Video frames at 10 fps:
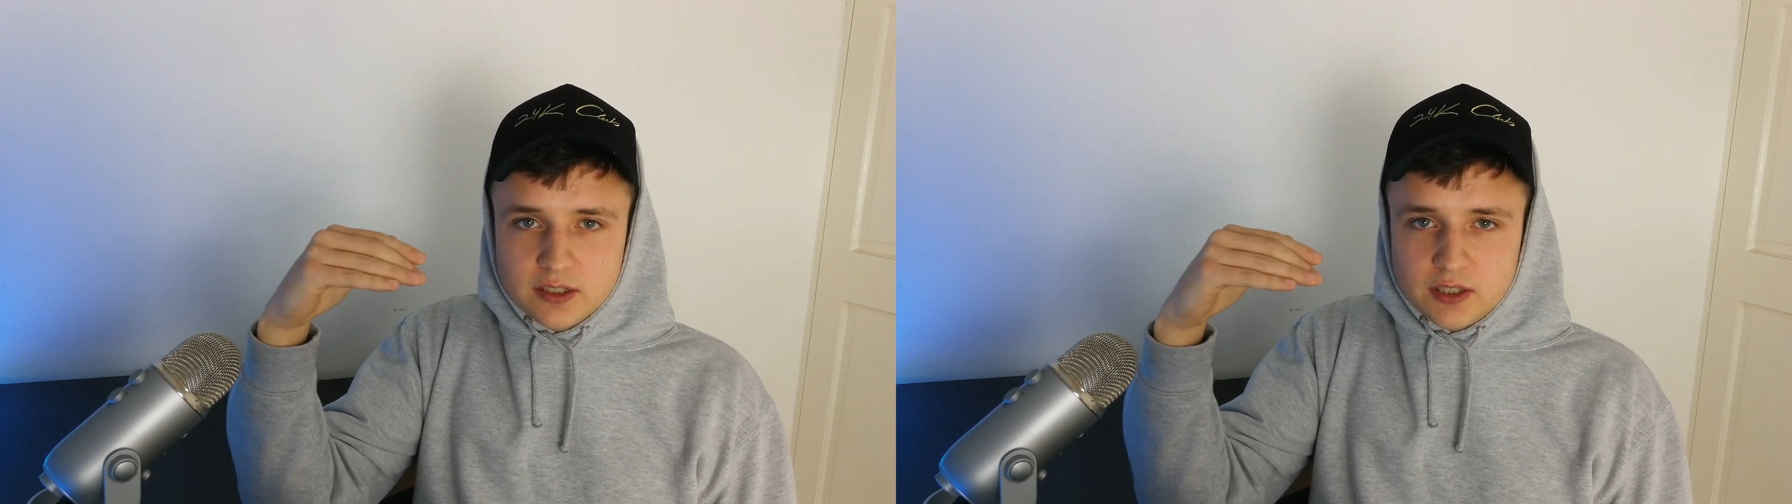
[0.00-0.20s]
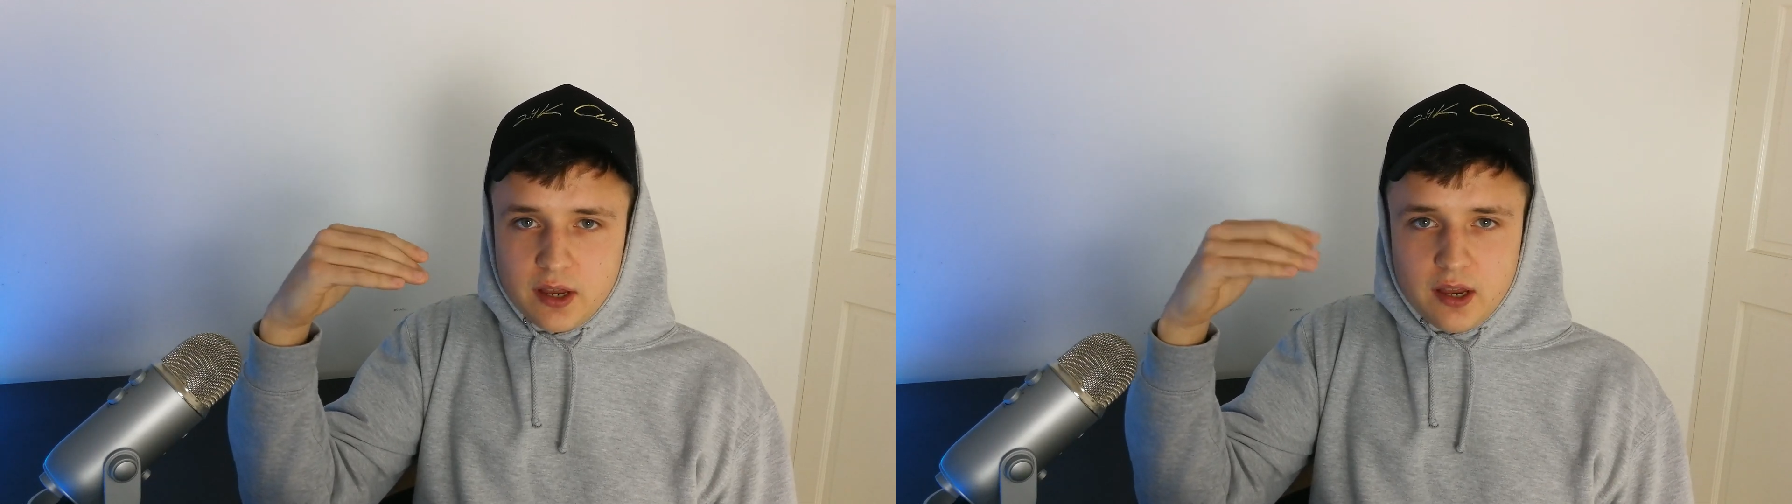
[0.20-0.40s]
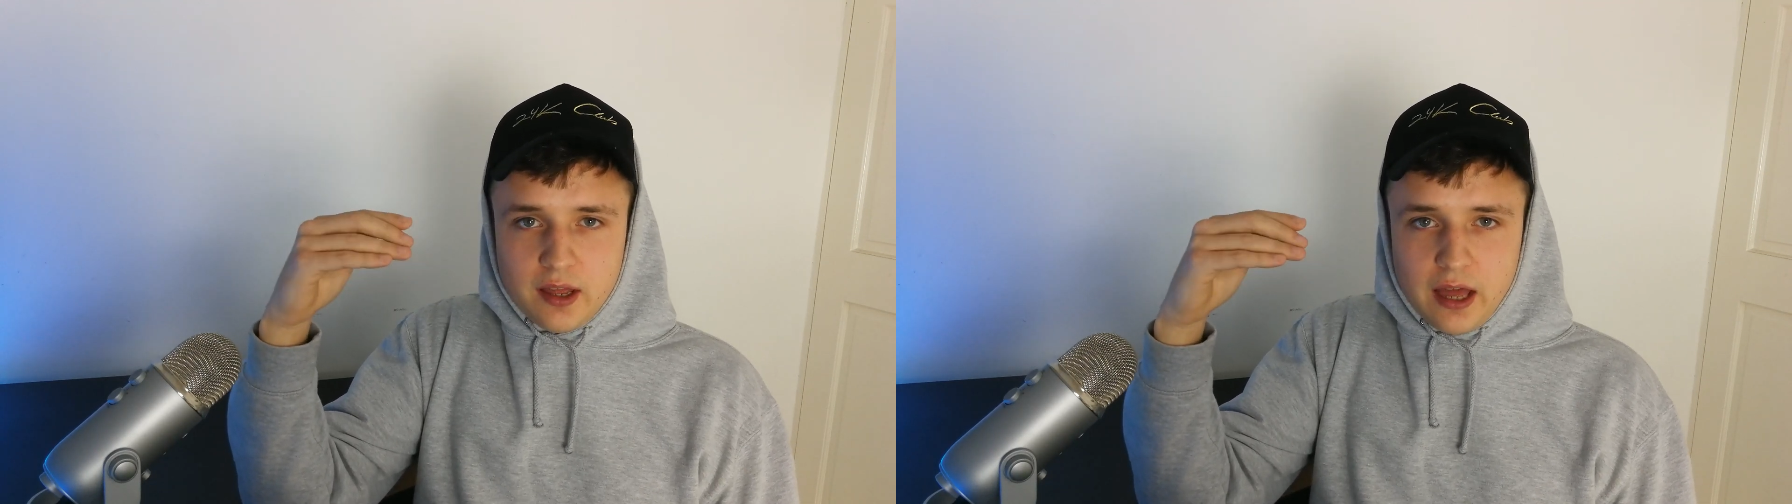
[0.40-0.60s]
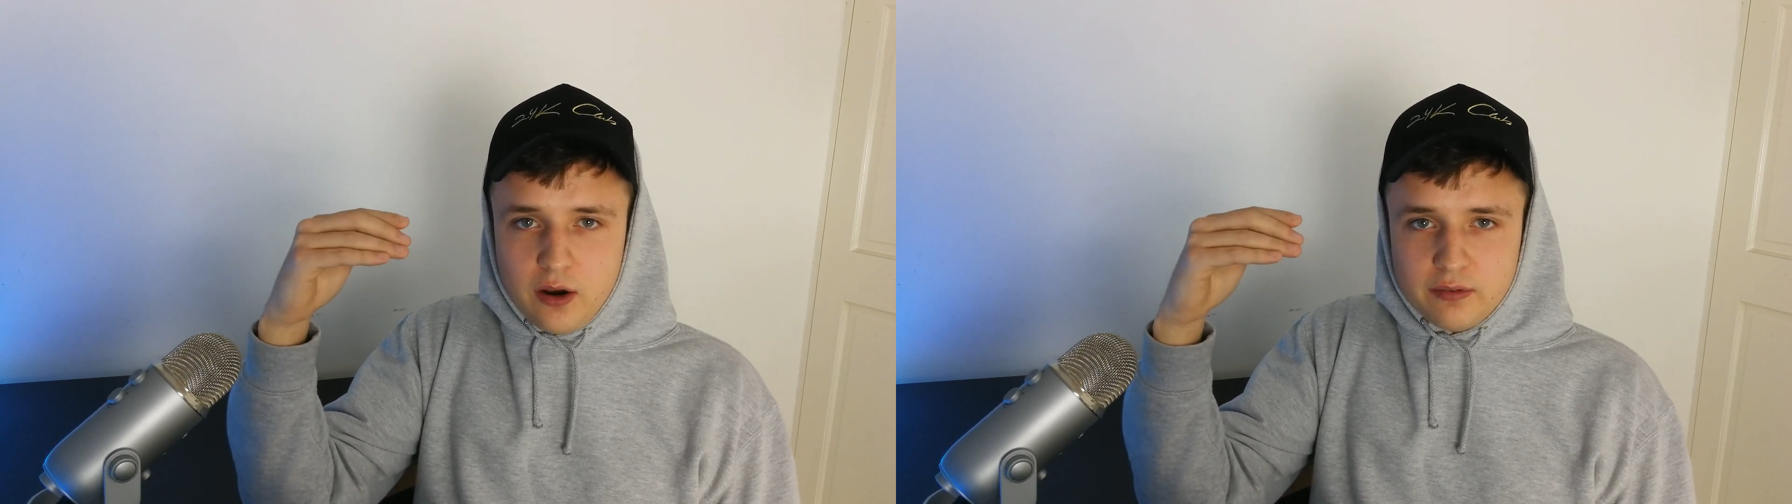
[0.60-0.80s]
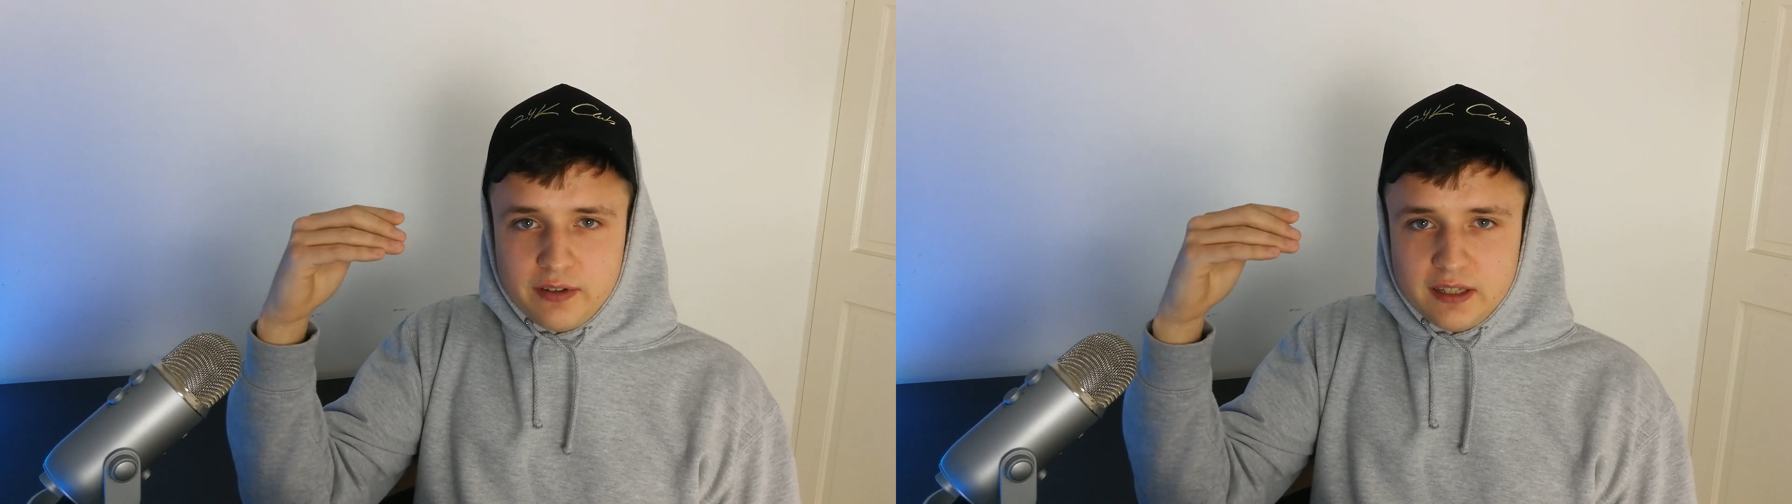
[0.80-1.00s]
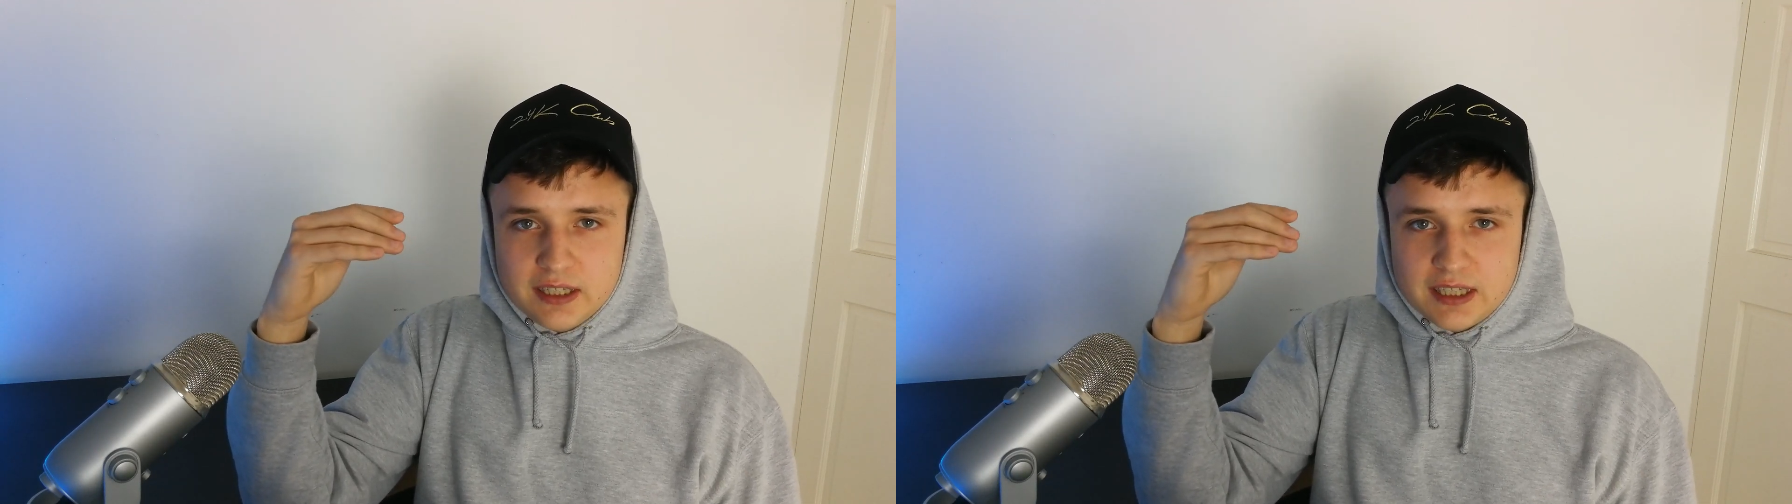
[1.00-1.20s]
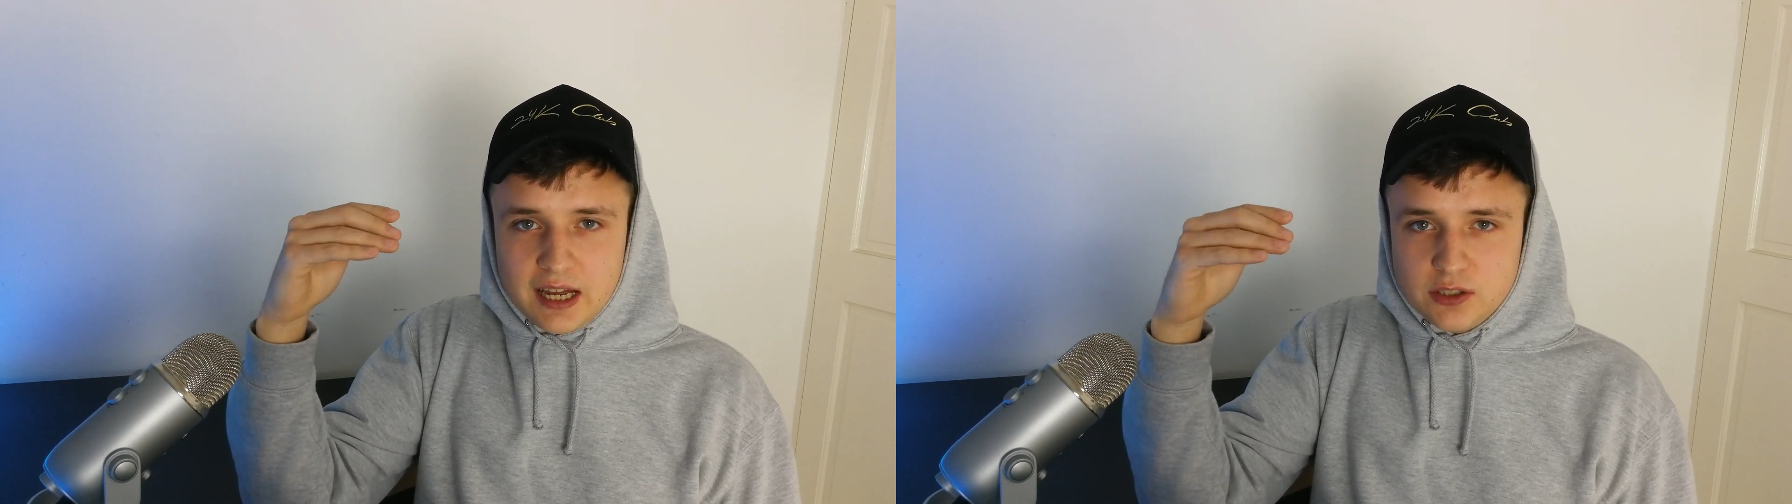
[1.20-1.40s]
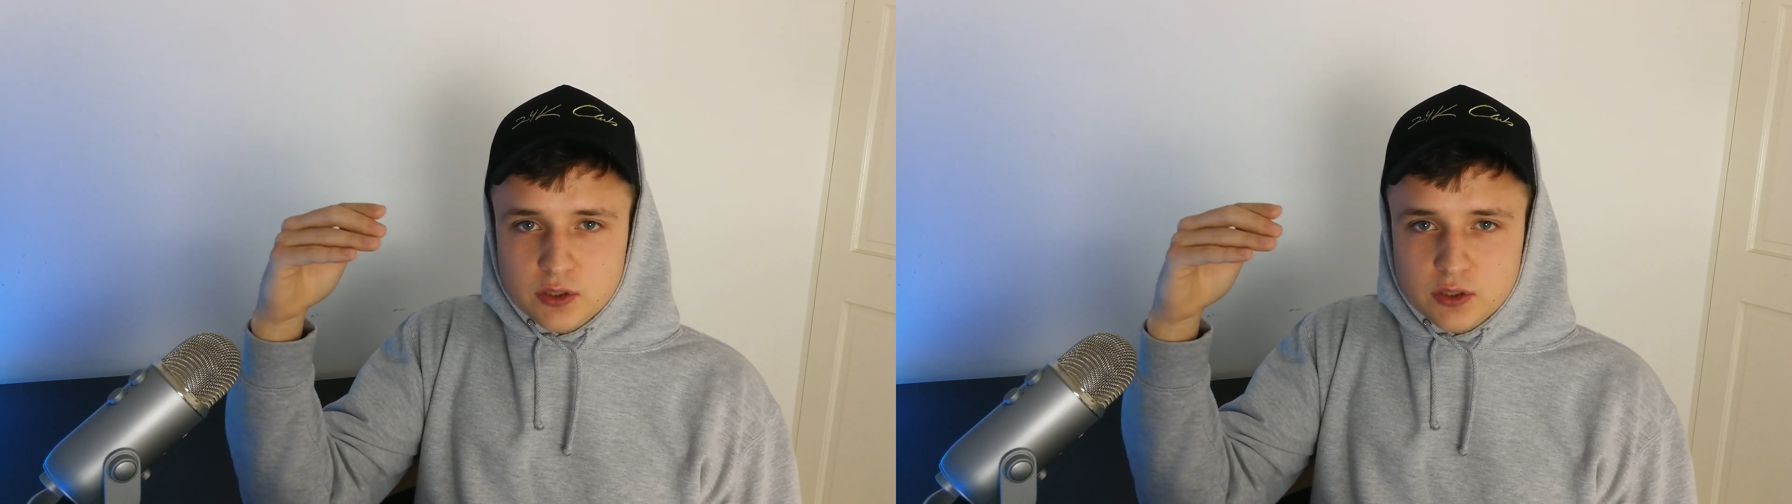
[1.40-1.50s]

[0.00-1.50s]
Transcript: Because I don't think this guy